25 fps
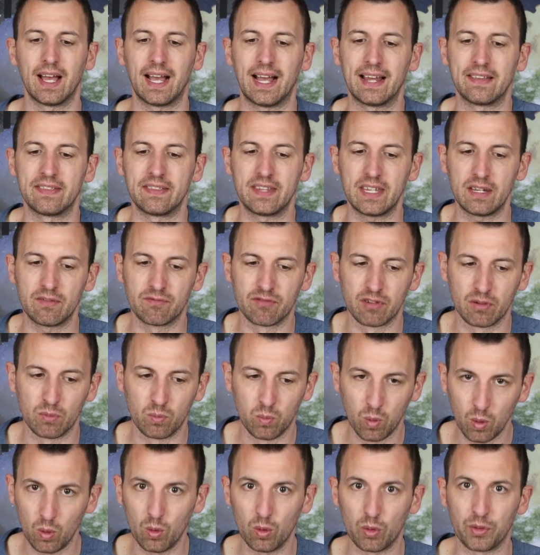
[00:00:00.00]
And the
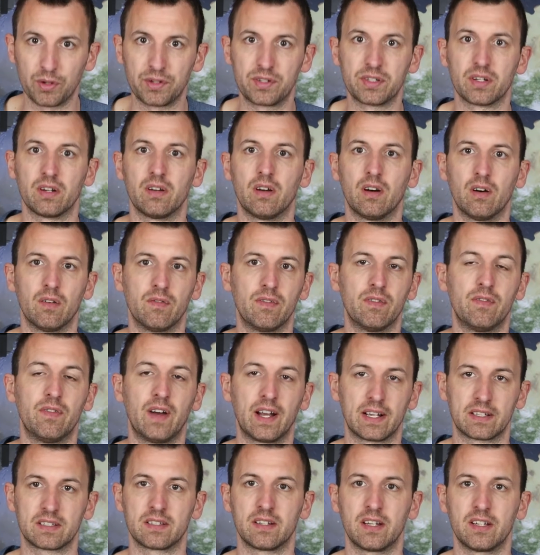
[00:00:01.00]
reward of the
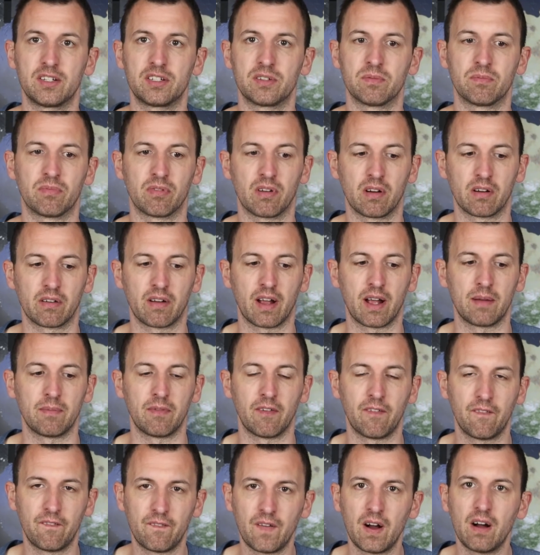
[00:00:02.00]
vaccination program
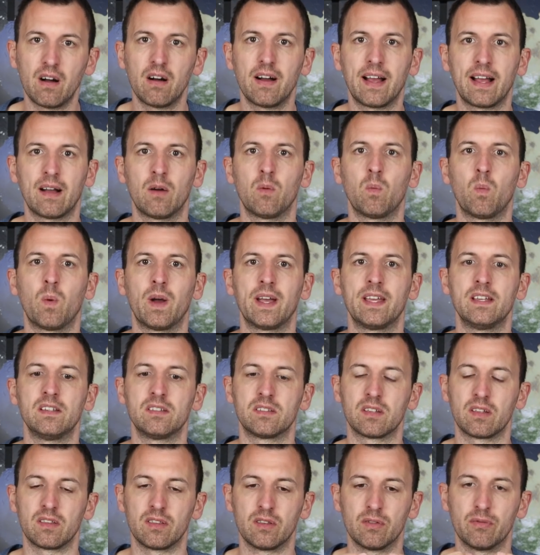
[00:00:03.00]
far
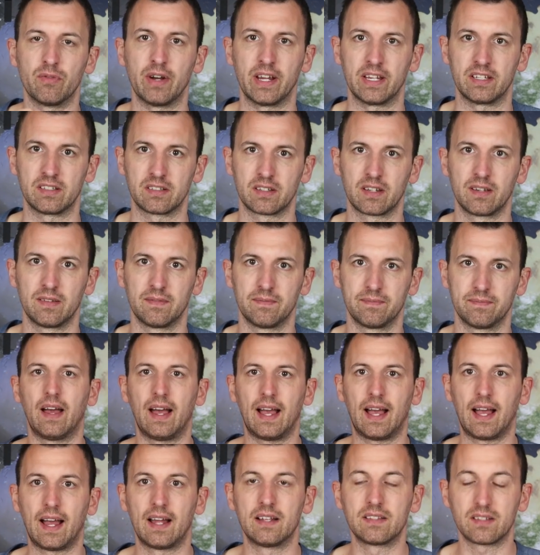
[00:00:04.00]
outweighs the risk.
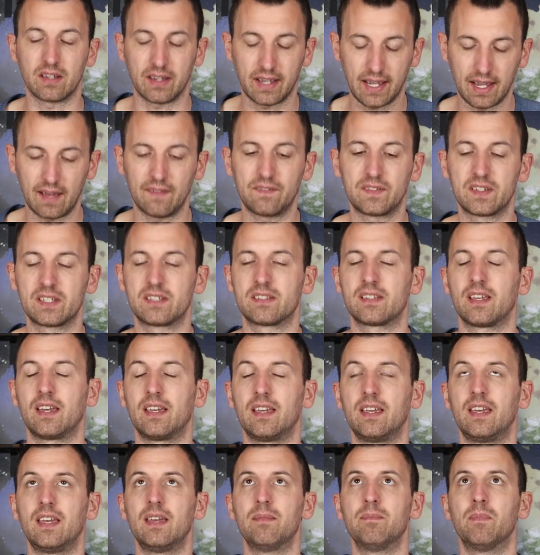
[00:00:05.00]
And I have to
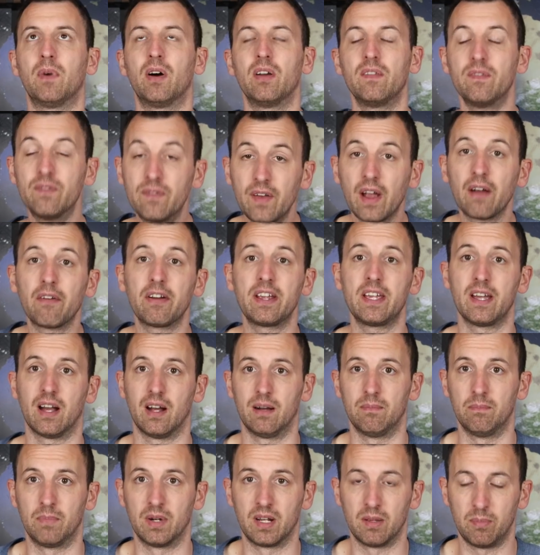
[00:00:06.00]
say, in my very
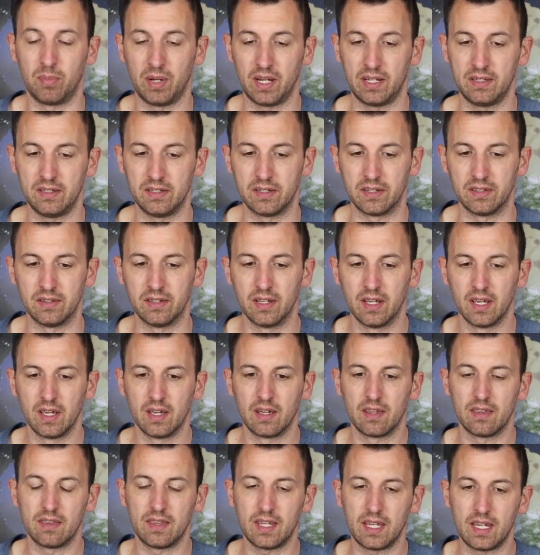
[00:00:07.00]
humble opinion,
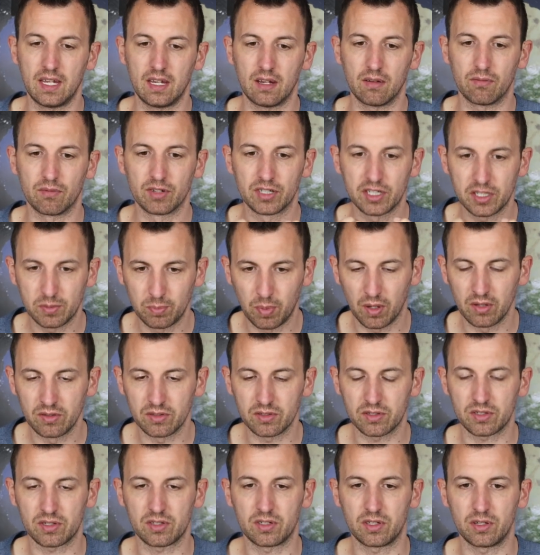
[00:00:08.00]
the
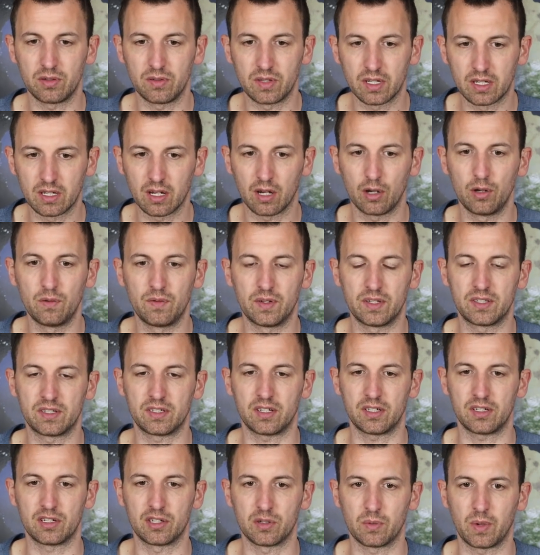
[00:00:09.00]
response to the COVID
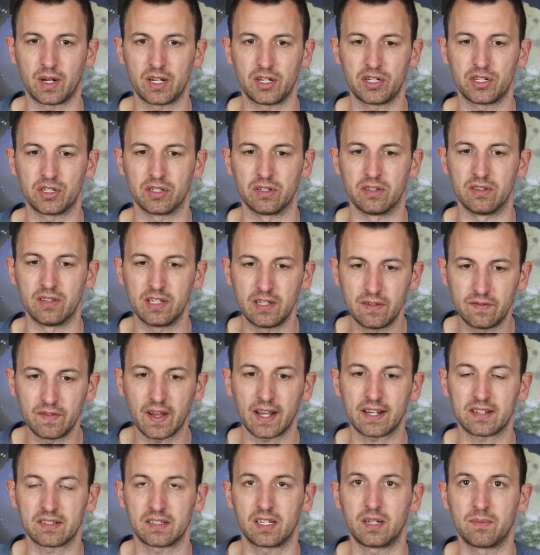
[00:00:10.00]
situation, the
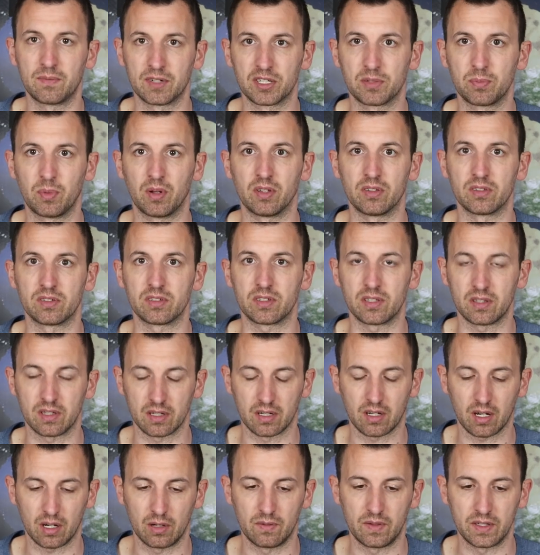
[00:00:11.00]
vaccine response to
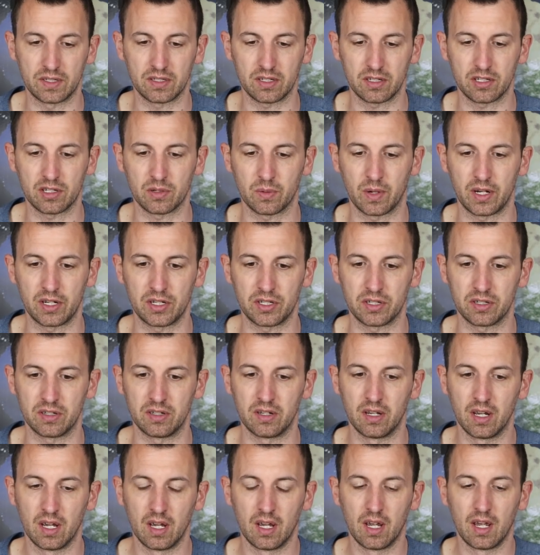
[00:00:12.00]
the COVID
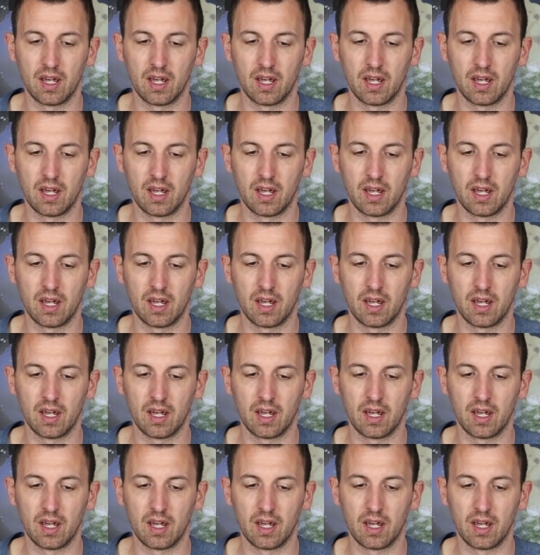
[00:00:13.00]
situation,